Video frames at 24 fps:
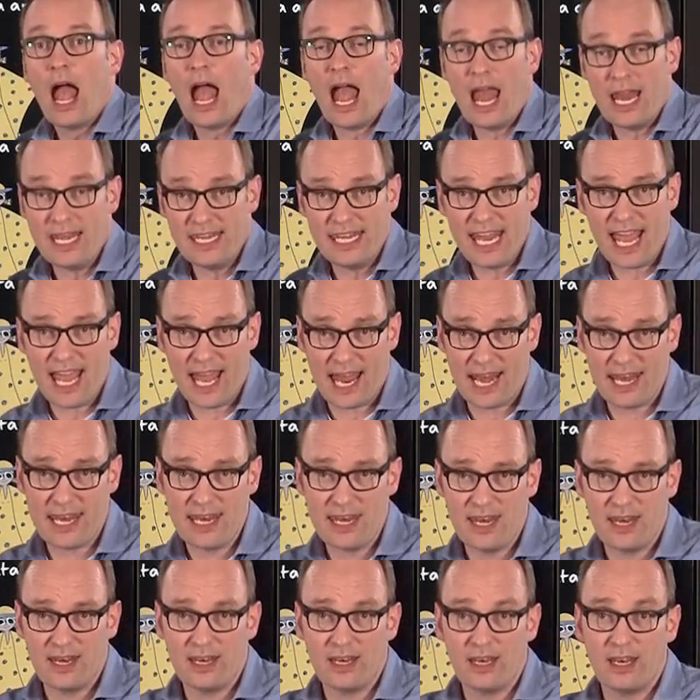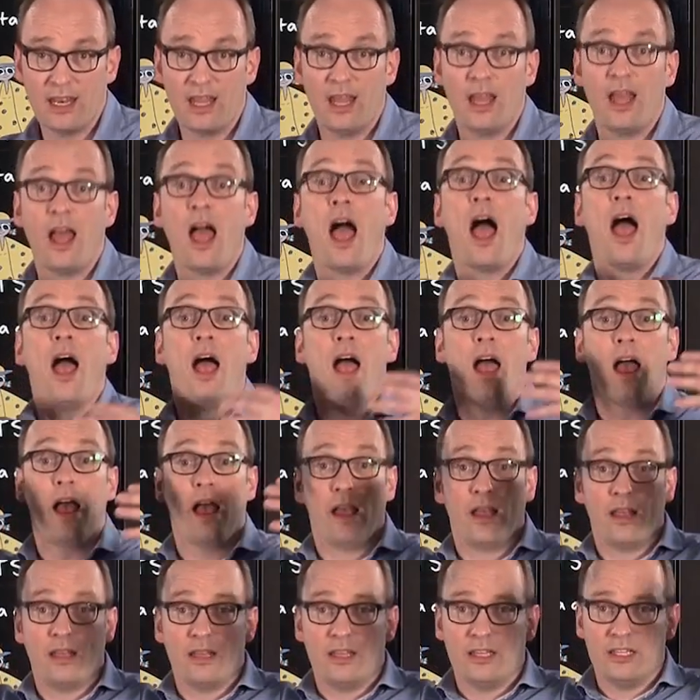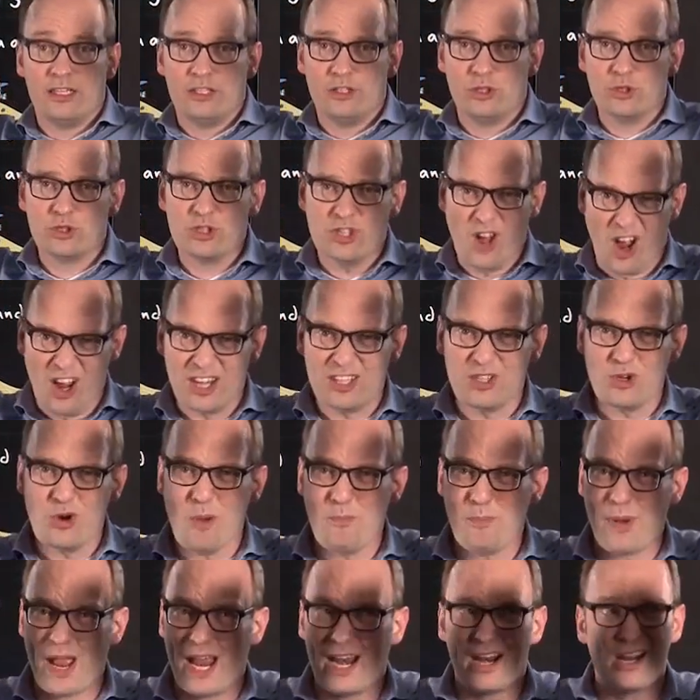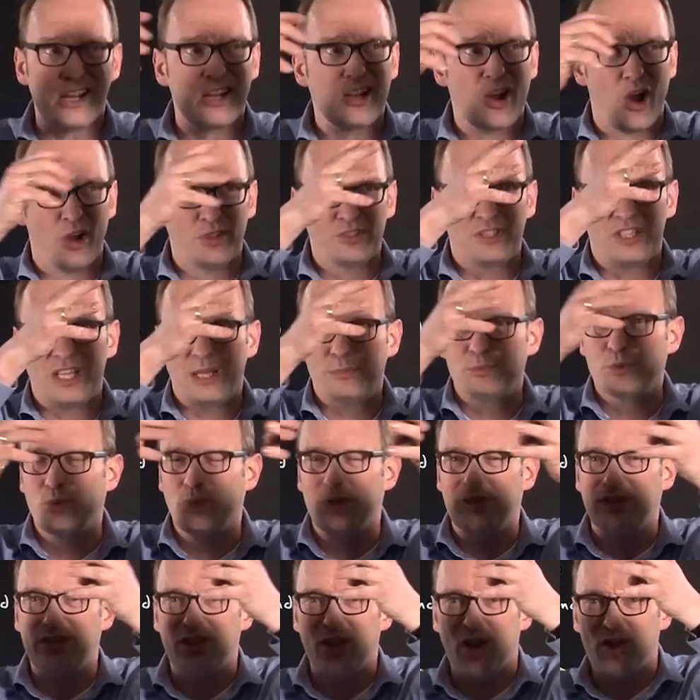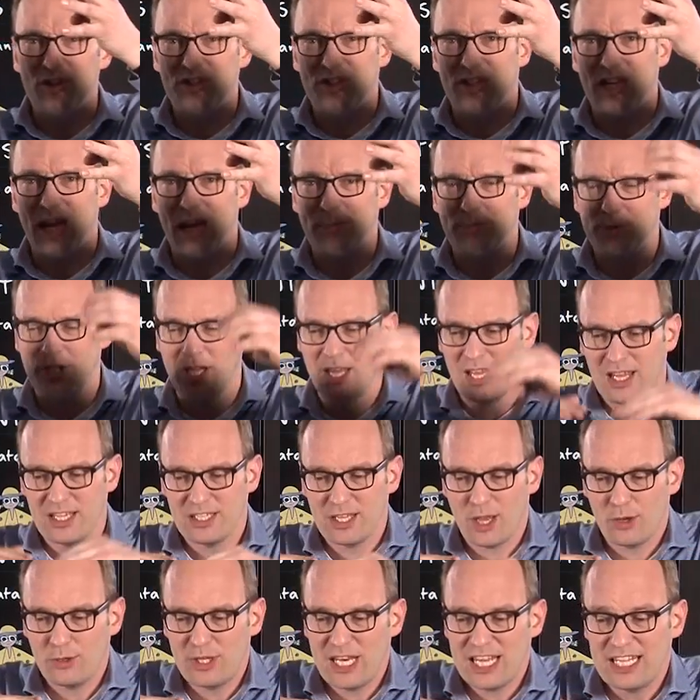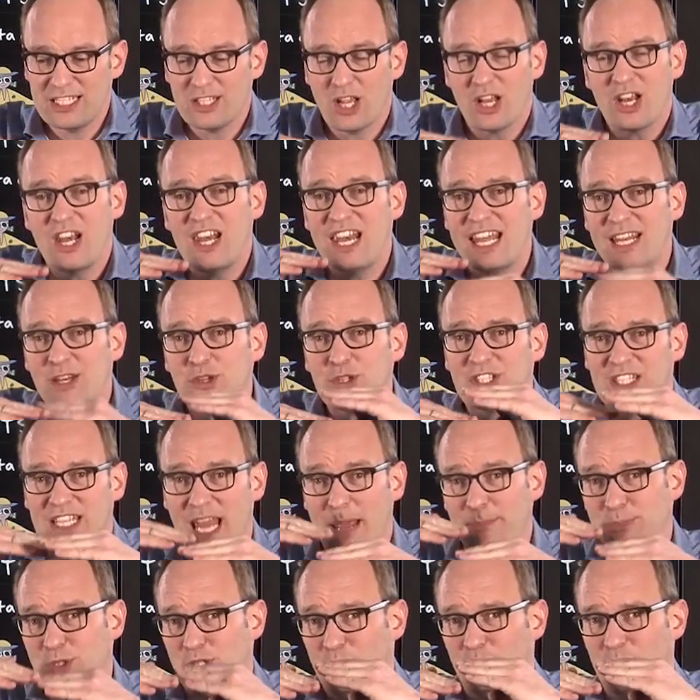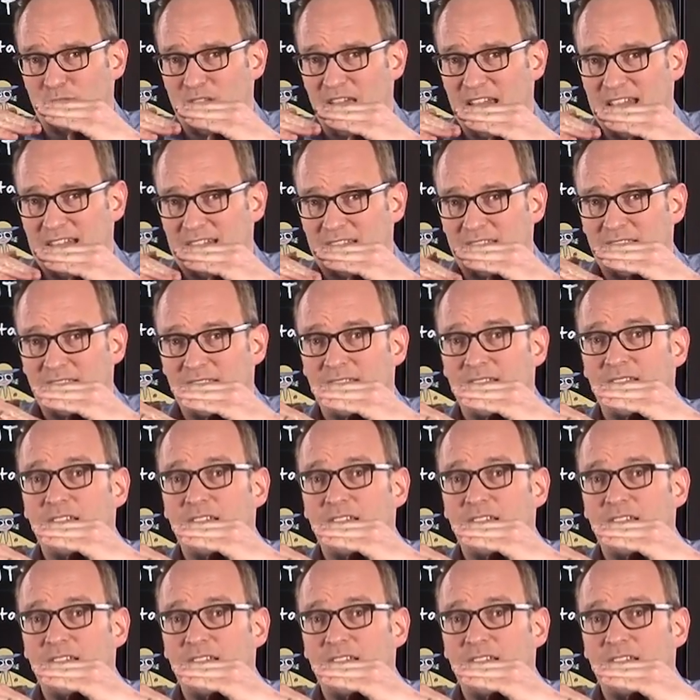and then you start to compare concepts with concepts. So these are little steps you take.